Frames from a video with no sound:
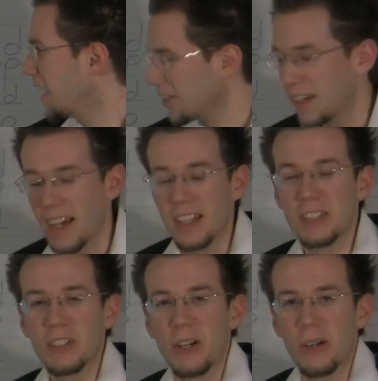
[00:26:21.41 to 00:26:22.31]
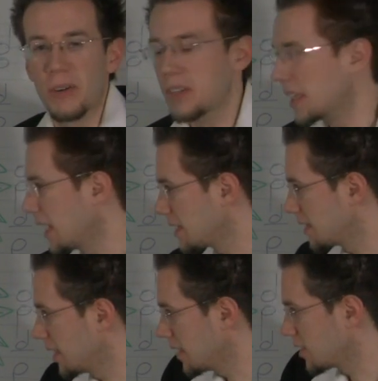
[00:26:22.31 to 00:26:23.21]
Okay, so that's
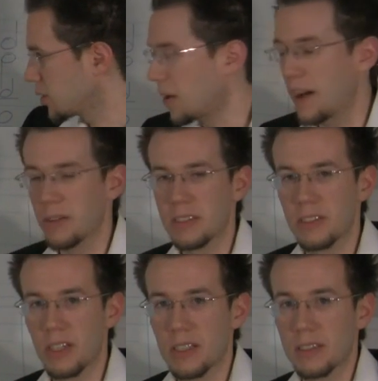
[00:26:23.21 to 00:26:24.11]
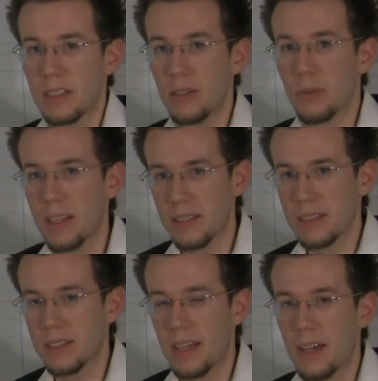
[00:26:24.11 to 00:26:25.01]
this. So I would suggest that you write
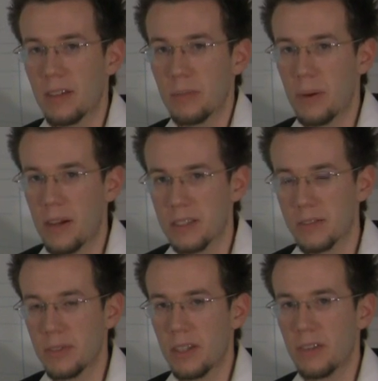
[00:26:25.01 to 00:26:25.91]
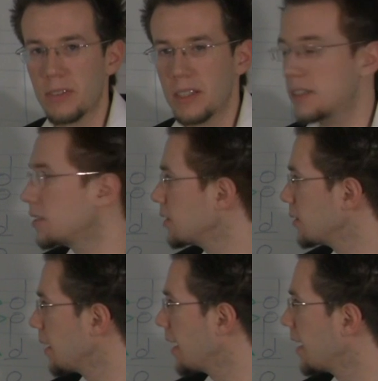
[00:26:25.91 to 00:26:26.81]
this down, pause the video if you need
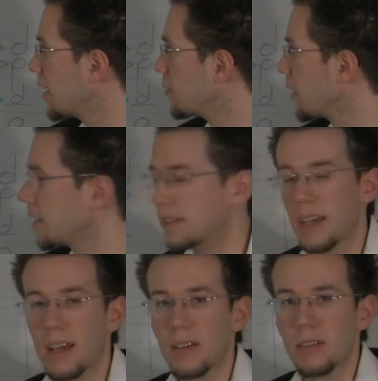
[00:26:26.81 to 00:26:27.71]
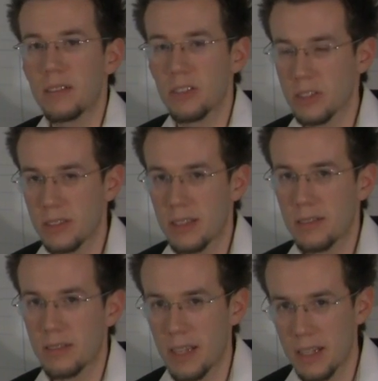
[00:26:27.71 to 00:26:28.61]
to, and write it down. Just
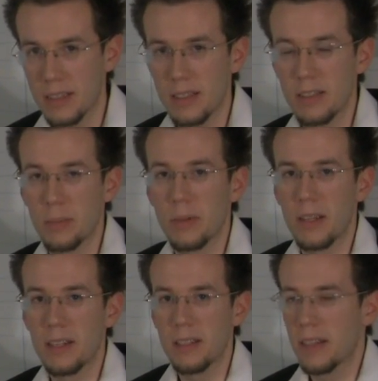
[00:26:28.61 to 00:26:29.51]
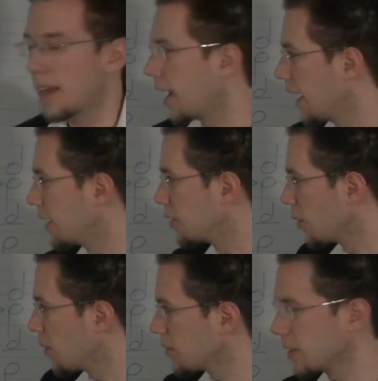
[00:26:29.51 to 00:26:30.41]
get it in your brain and
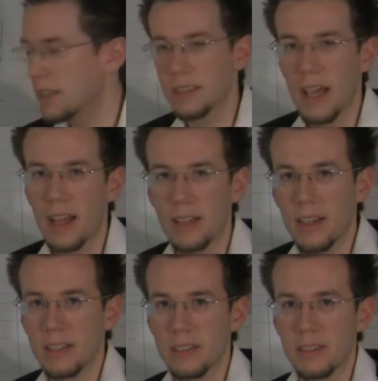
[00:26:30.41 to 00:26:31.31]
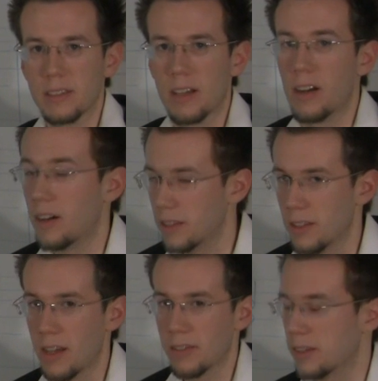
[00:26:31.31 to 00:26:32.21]
go over this, analyze a
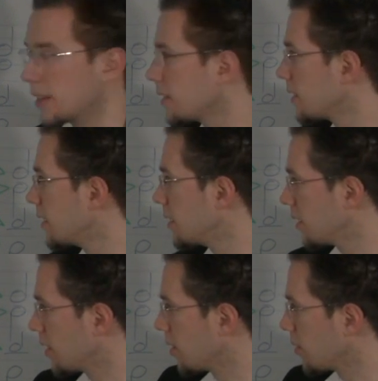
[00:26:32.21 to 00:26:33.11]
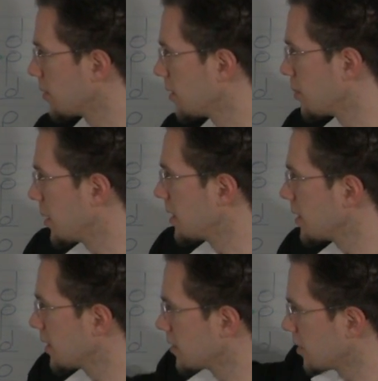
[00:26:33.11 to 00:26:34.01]
lot of it. You know, your
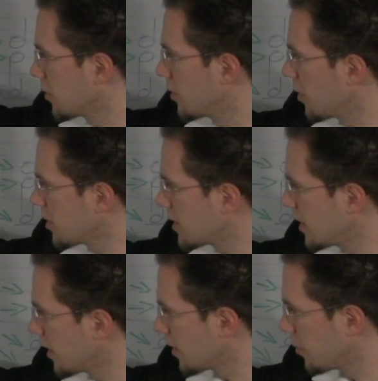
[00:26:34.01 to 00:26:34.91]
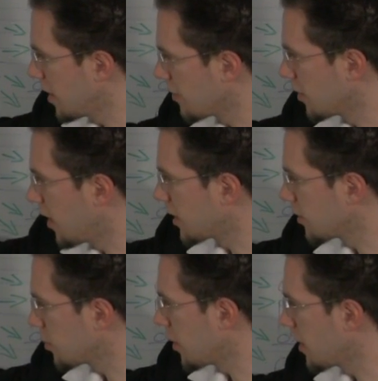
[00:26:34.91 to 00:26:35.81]
bass. So notice here, we have an
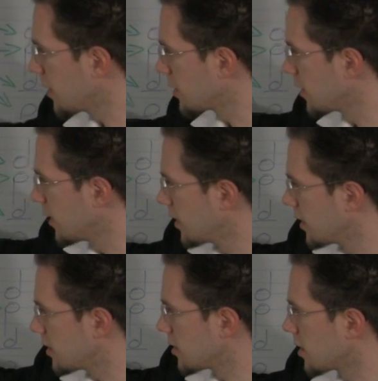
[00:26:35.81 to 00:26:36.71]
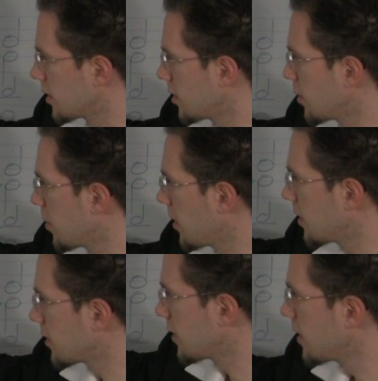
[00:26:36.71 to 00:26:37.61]
octave apart. This is a third
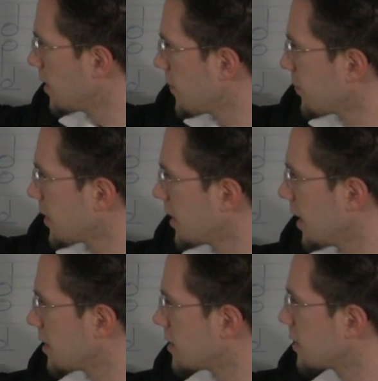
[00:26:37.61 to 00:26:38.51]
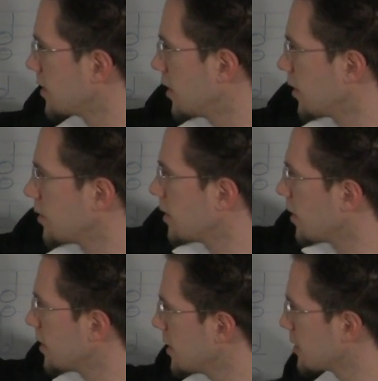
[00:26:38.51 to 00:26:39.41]
apart. That's, you know,
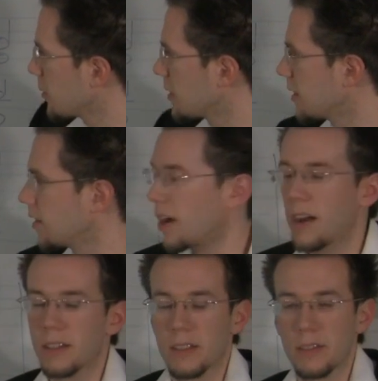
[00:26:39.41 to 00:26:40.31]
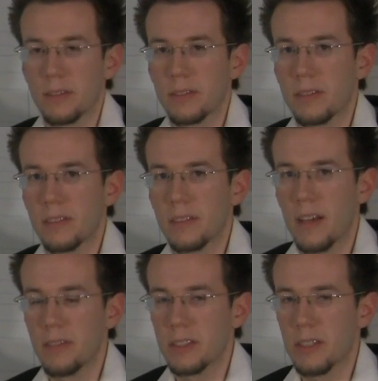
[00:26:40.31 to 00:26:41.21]
all these are within an octave
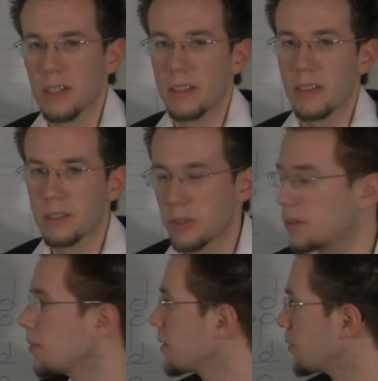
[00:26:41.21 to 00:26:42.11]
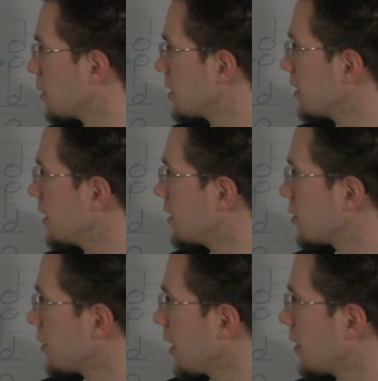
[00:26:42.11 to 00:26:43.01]
of each other. So the voice leading
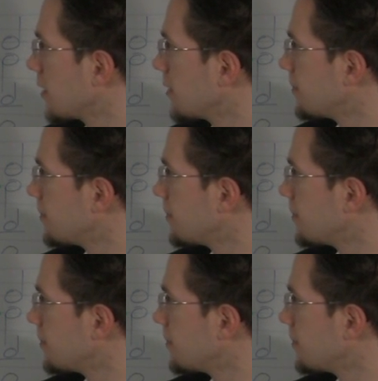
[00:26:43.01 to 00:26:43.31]
is great.